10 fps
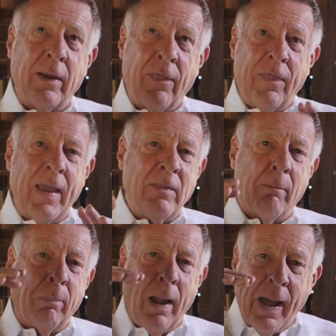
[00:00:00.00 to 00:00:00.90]
And the thing
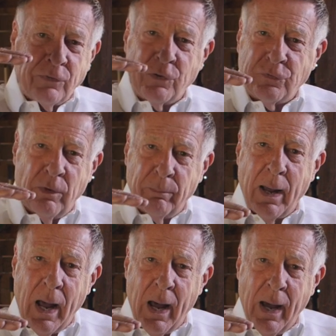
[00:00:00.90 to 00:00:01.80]
that blocks us from
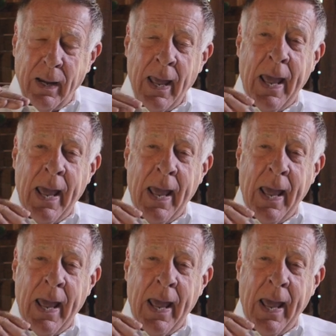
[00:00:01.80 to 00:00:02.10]
God